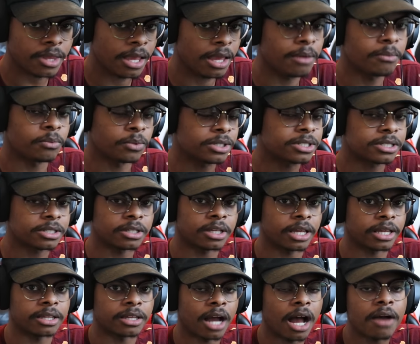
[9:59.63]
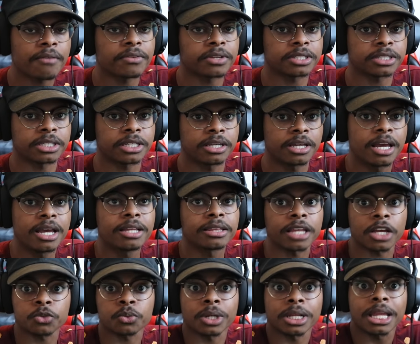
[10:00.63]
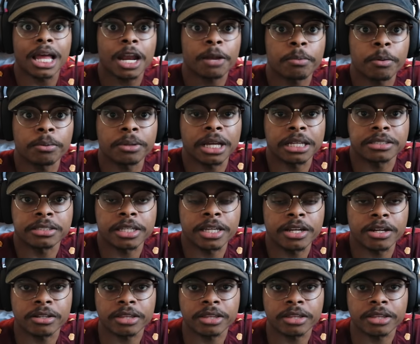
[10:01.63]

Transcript: Which, like, obviously, that's what a lot of people like to hear.